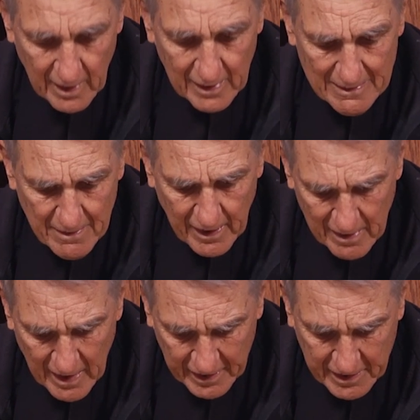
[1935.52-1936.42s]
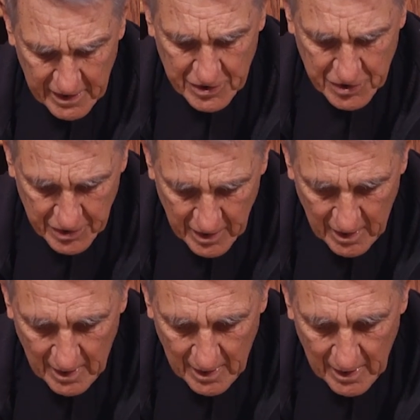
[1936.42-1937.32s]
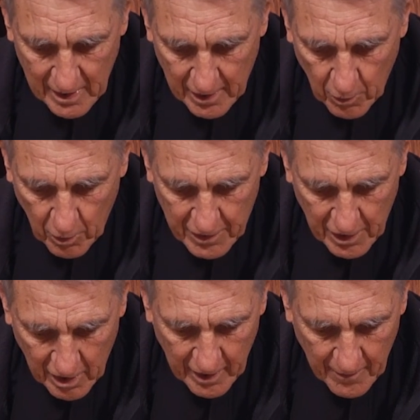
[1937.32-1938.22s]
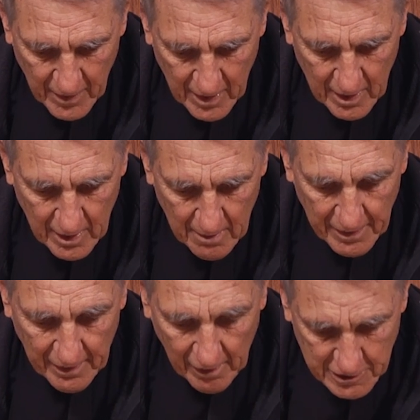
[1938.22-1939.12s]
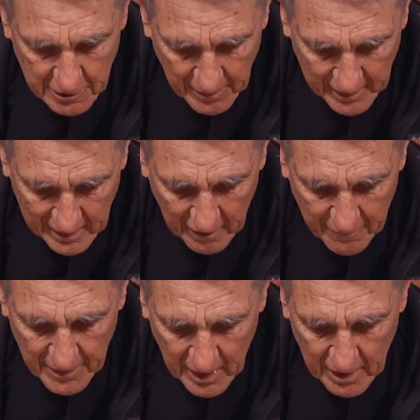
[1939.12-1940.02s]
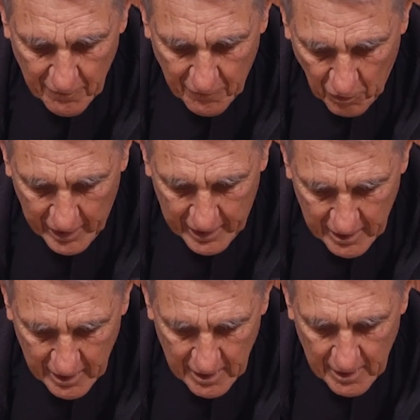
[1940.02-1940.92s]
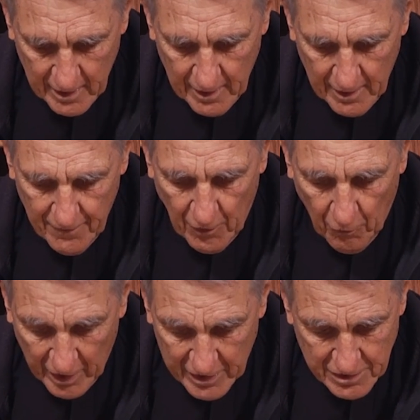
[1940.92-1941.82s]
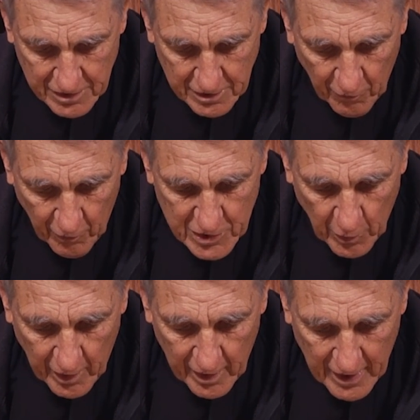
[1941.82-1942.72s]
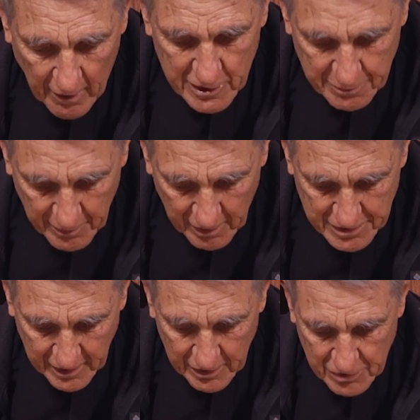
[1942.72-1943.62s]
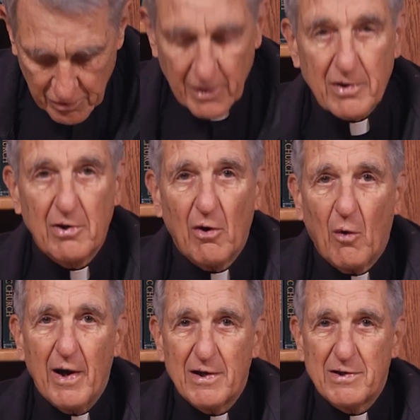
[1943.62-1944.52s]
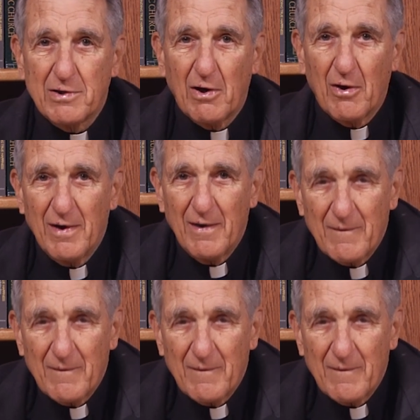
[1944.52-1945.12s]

eliminated a lot of kitsch and unworthy art, but ultimately it left behind a void, the wretchedness of which we are now experiencing in a truly true way. So